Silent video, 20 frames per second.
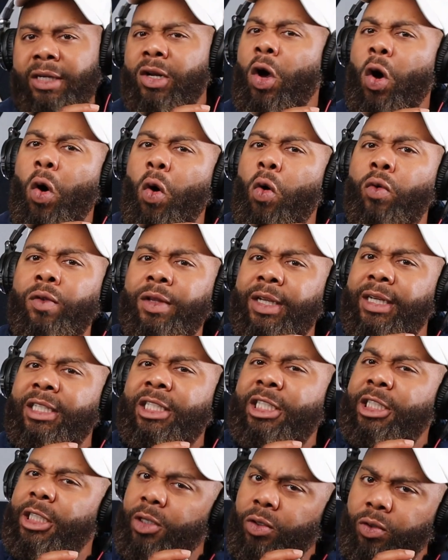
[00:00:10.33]
Holy
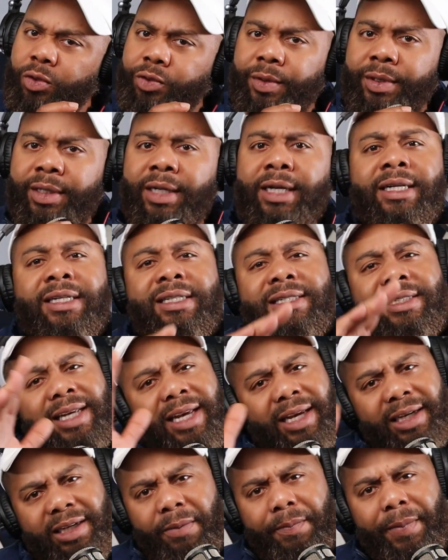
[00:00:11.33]
children
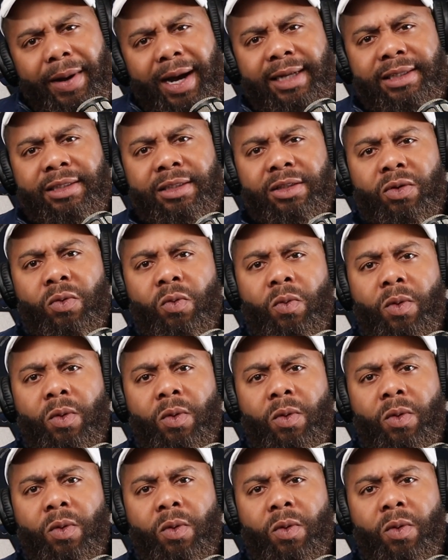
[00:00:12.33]
saying goodbye to the